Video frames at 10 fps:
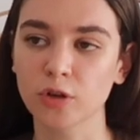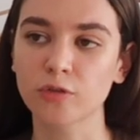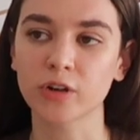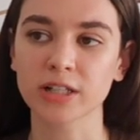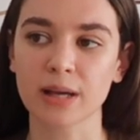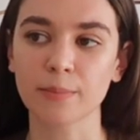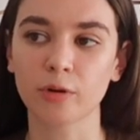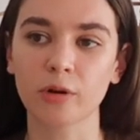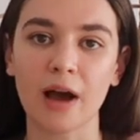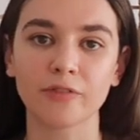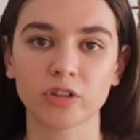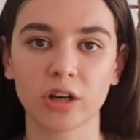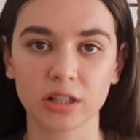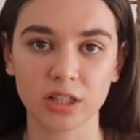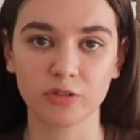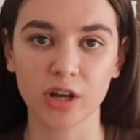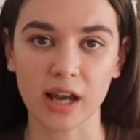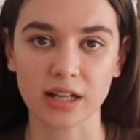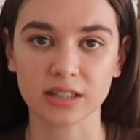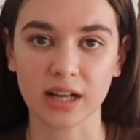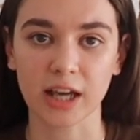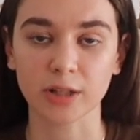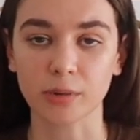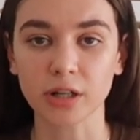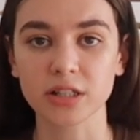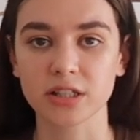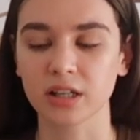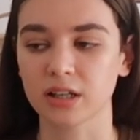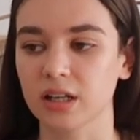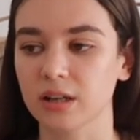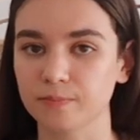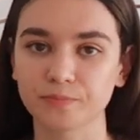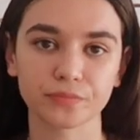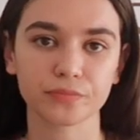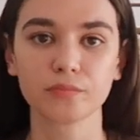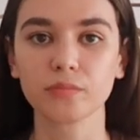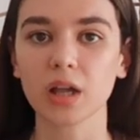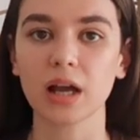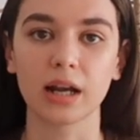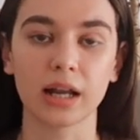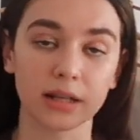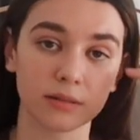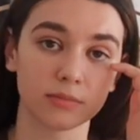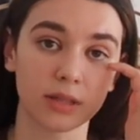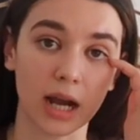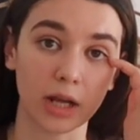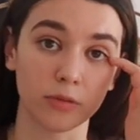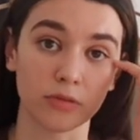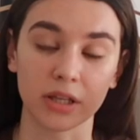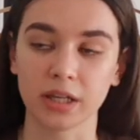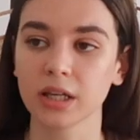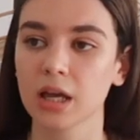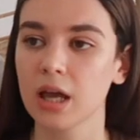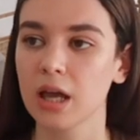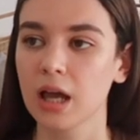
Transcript: So for example, after I realized I like marketing and like that kind of thing,